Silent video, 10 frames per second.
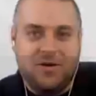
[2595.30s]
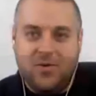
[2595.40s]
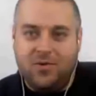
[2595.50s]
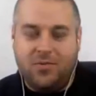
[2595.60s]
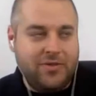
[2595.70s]

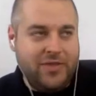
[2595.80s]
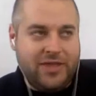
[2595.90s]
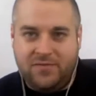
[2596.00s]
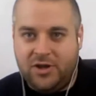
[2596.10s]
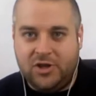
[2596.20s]
What are they
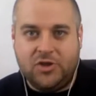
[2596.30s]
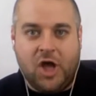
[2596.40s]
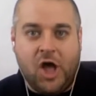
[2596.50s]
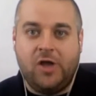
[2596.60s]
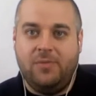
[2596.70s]
even going to
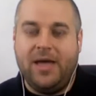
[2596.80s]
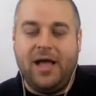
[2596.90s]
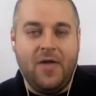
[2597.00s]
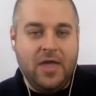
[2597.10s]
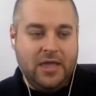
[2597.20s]
talk
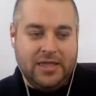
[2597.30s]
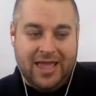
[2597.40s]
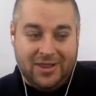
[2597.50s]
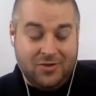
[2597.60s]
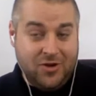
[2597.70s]
about?
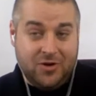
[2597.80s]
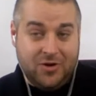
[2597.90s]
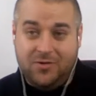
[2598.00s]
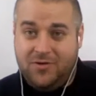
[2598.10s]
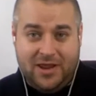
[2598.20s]
Yet you go to
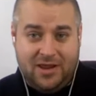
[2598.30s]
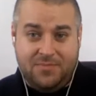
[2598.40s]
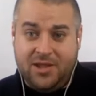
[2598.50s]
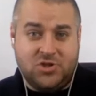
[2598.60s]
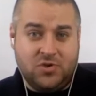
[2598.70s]
their fan
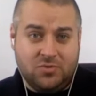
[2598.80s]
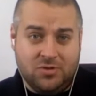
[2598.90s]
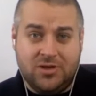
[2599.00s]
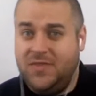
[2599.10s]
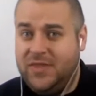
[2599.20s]
page and you
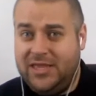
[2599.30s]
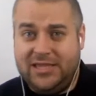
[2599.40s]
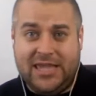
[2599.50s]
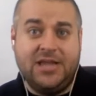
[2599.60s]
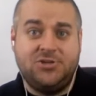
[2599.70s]
look at the
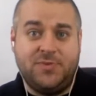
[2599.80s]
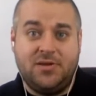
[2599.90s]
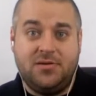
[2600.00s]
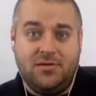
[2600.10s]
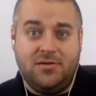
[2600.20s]
engagement,
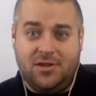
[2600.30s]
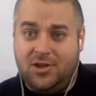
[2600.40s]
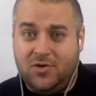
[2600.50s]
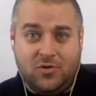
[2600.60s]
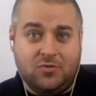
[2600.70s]

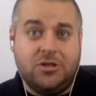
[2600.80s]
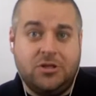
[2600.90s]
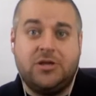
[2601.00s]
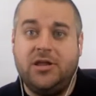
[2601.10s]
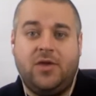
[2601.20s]
and you
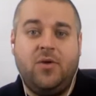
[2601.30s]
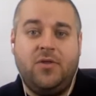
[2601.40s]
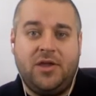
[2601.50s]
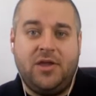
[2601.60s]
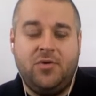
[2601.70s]
look at like what
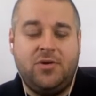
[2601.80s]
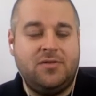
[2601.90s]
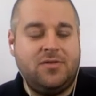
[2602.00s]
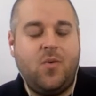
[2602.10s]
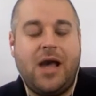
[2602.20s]
they do, and
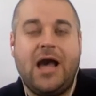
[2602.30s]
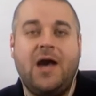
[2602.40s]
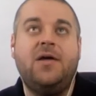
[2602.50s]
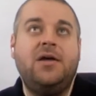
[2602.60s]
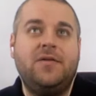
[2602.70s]
it's like,
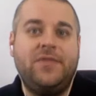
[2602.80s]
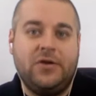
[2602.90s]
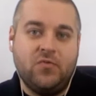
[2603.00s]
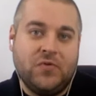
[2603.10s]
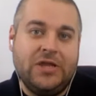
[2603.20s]
wow, they
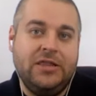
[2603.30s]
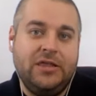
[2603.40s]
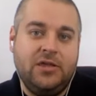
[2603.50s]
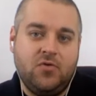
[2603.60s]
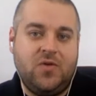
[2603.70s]

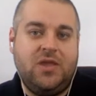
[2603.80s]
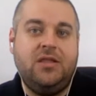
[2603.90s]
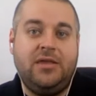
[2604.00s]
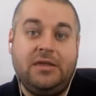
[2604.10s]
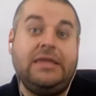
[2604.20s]
really,
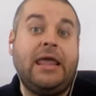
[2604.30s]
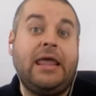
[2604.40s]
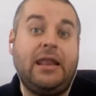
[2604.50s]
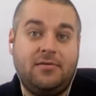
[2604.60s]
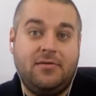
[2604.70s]
really get it.